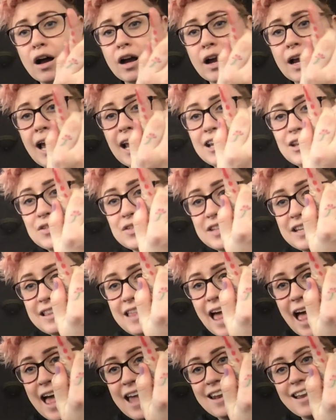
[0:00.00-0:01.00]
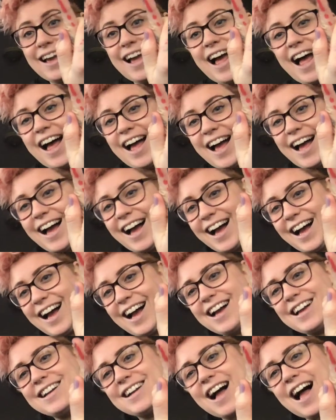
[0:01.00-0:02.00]
Can you see
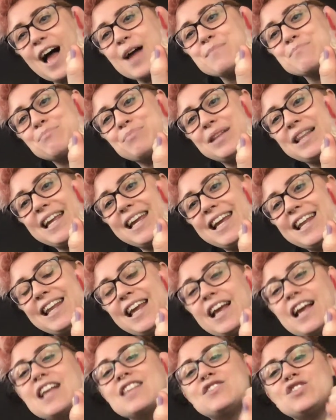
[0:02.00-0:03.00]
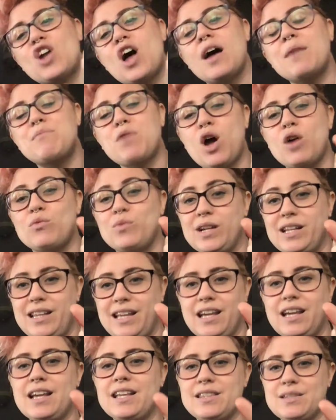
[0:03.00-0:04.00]
that? I'm bleeding. I'm not
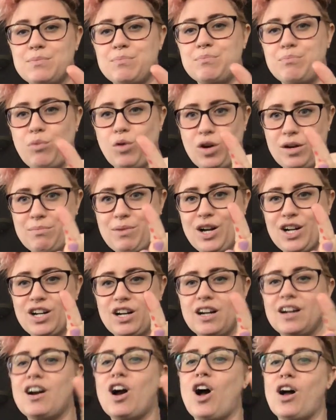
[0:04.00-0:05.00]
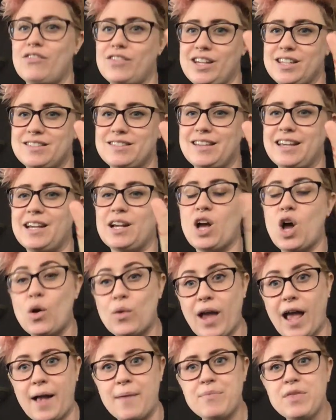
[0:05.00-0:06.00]
really. It's board marker, obviously.
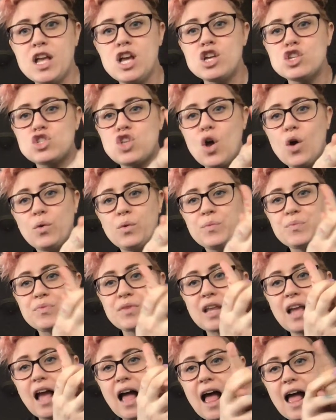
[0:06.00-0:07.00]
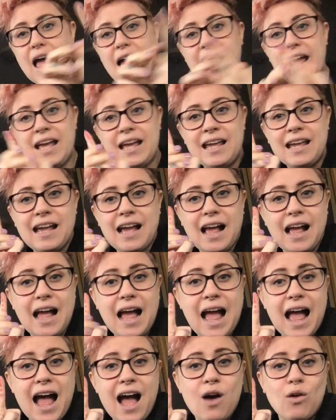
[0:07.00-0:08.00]
Okay, so
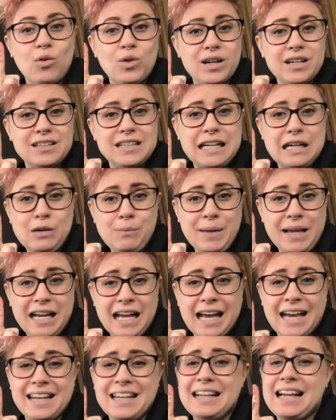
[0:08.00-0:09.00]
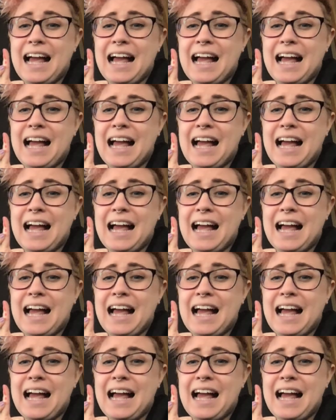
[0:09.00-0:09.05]
ow! Oh my god!